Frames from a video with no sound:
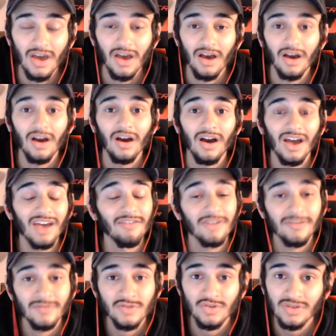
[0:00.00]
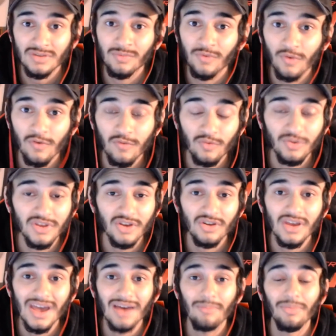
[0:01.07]
I haven't even streamed for a full year
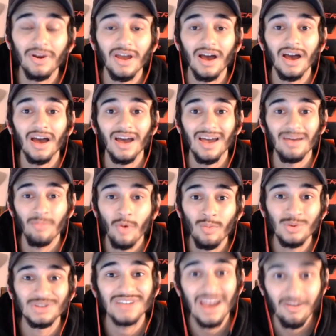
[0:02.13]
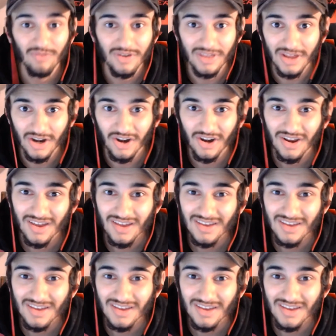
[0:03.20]
yet, but I'm almost halfway there.